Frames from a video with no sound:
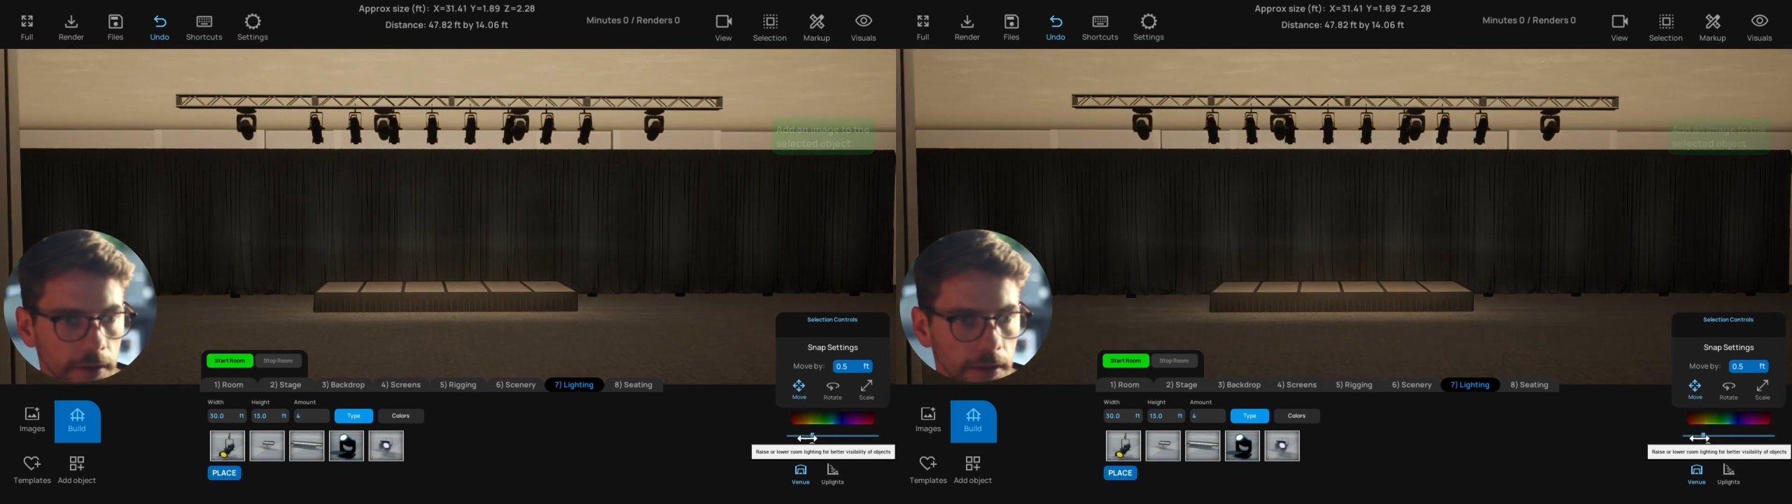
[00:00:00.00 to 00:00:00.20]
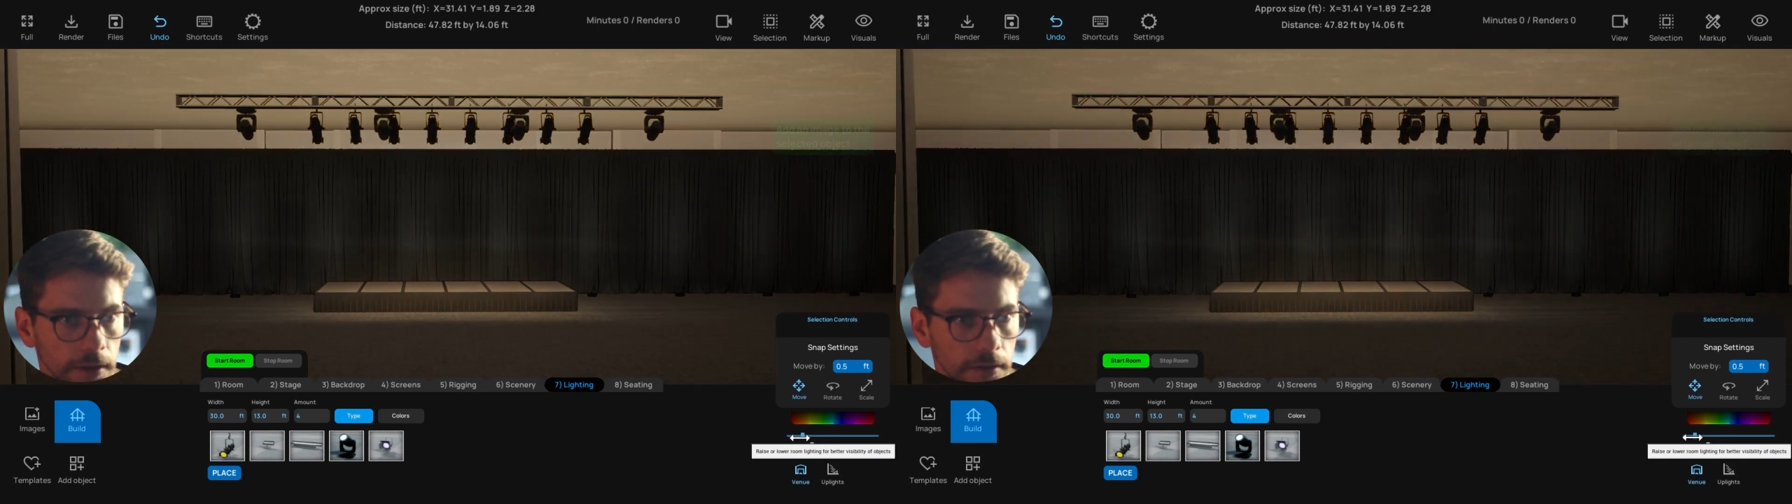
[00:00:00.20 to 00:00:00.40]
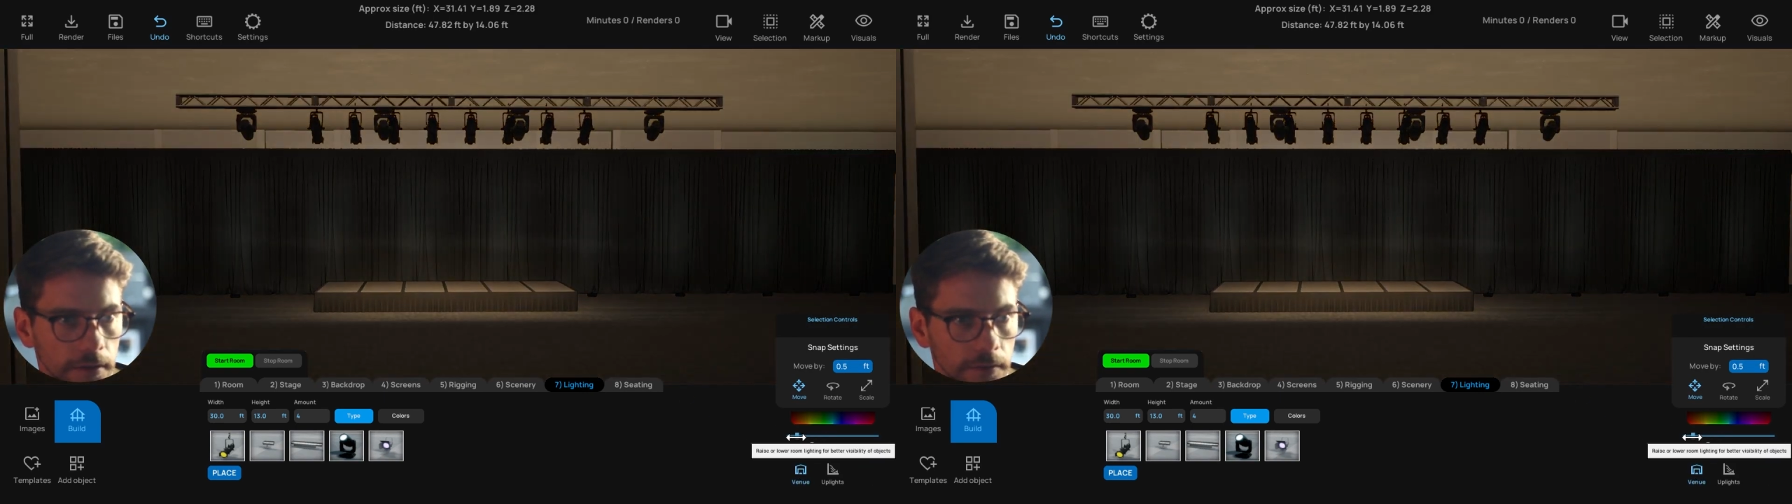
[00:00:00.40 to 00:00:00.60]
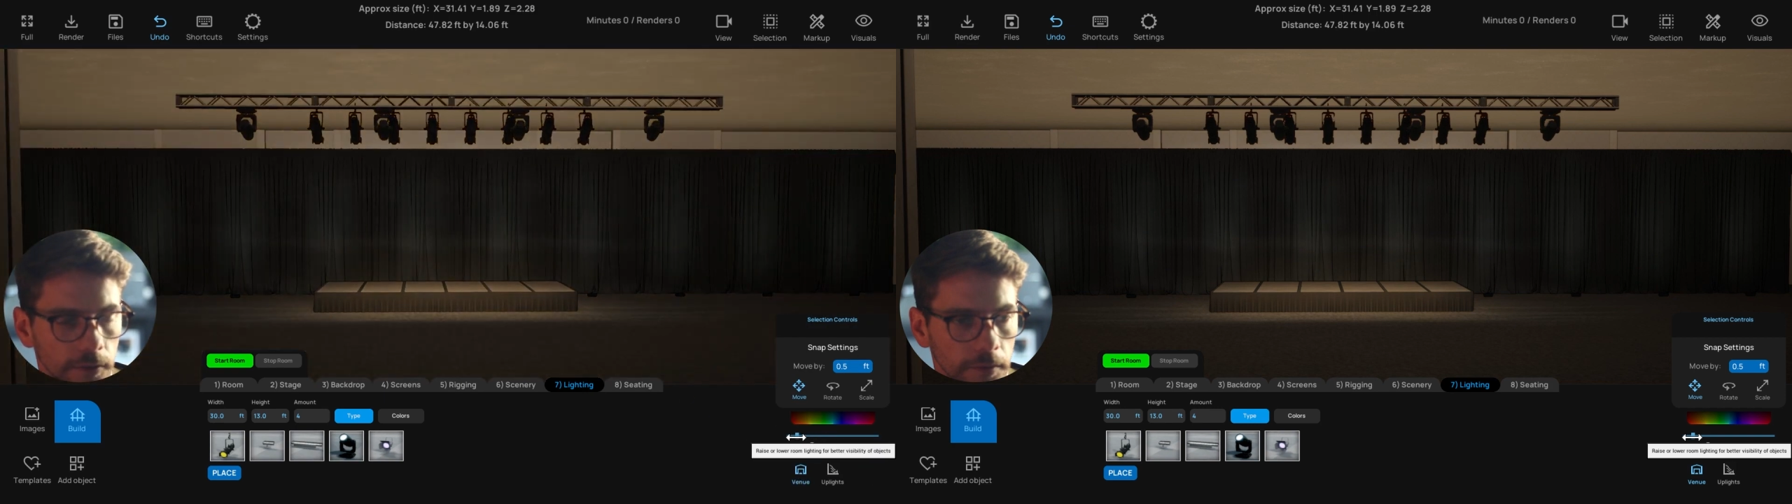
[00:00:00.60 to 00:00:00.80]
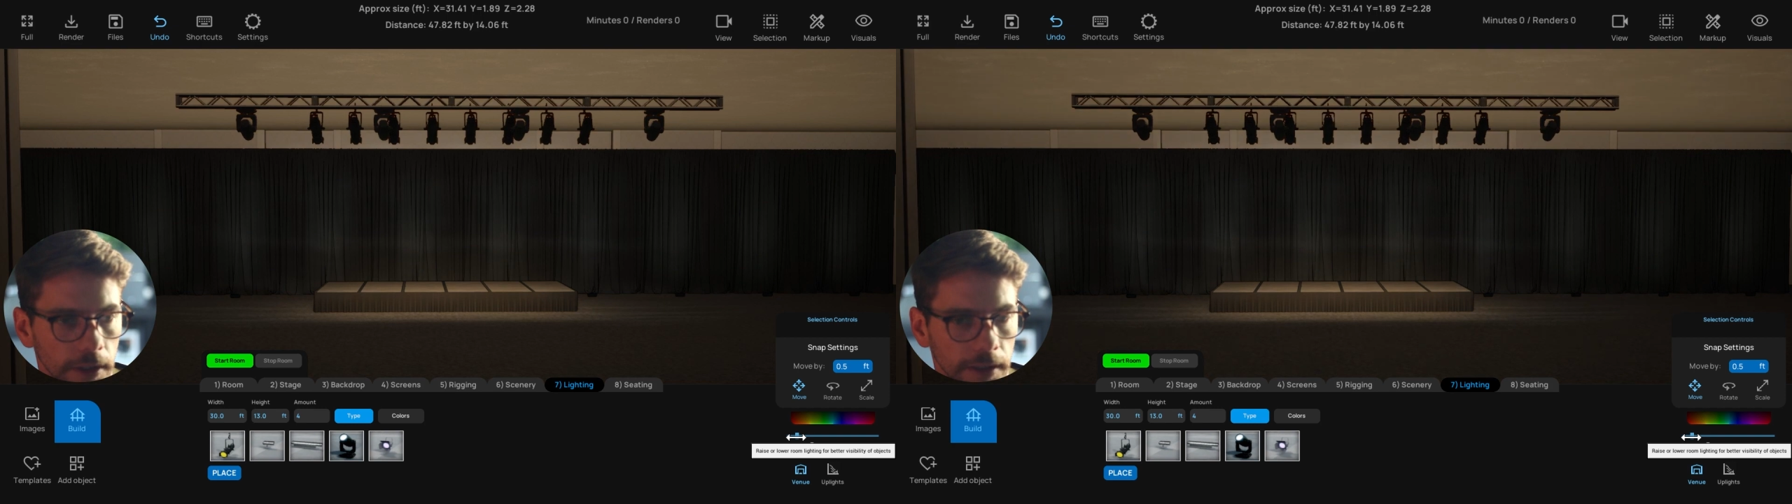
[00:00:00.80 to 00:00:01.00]
the
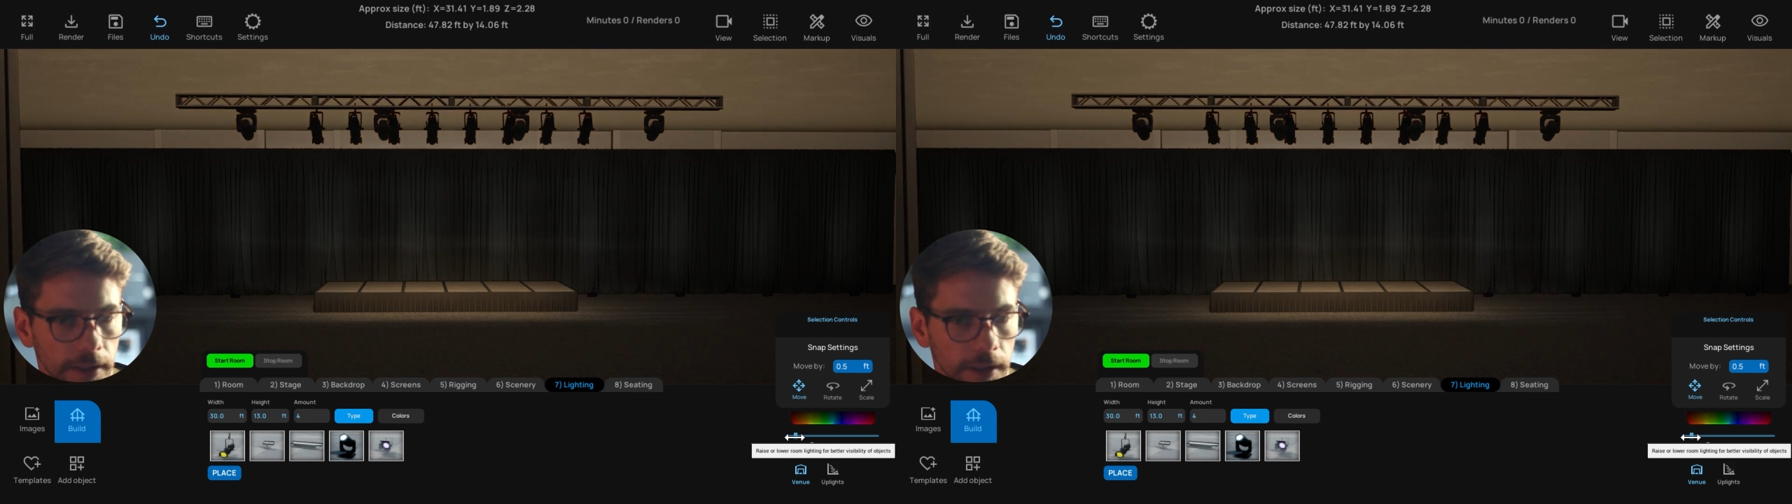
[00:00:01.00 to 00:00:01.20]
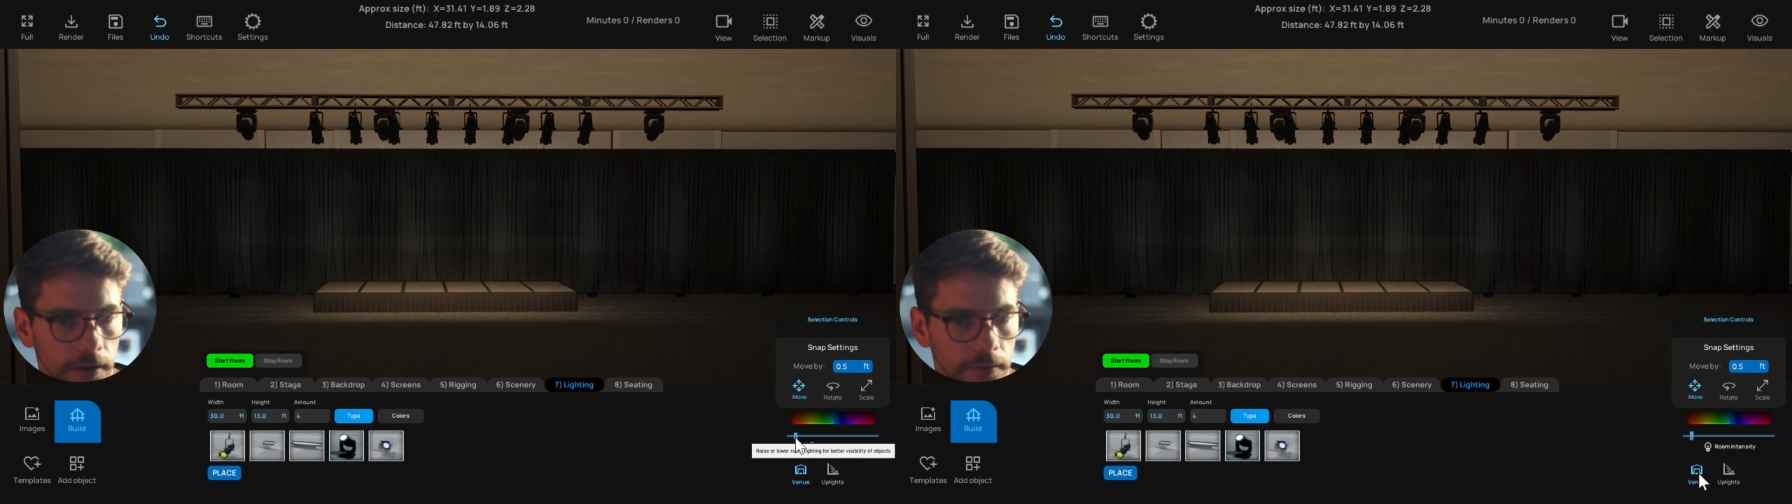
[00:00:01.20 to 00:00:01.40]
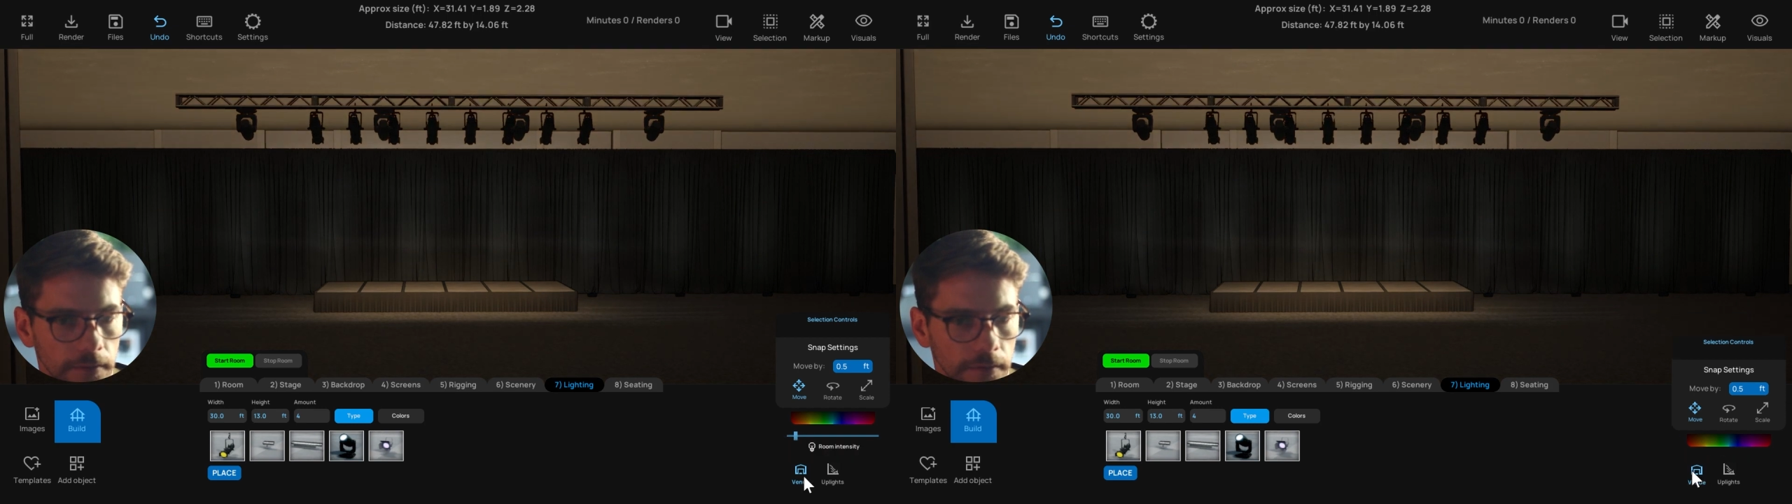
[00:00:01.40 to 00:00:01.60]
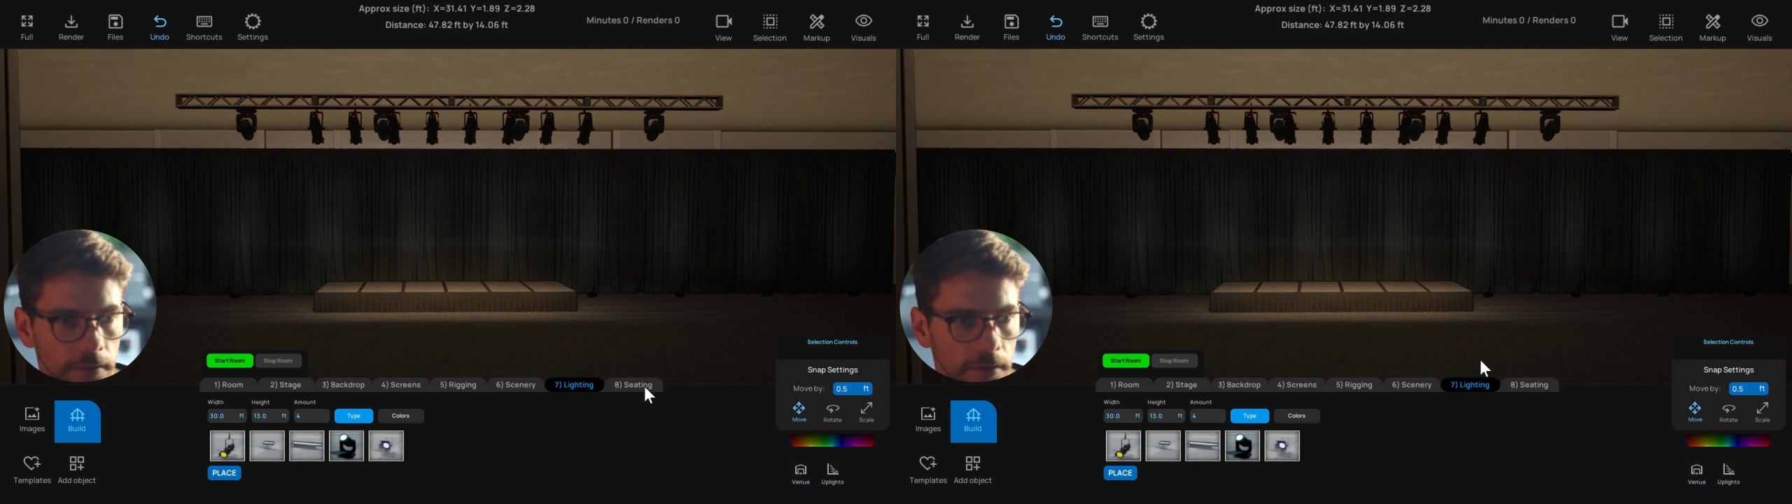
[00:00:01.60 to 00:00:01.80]
room lighting down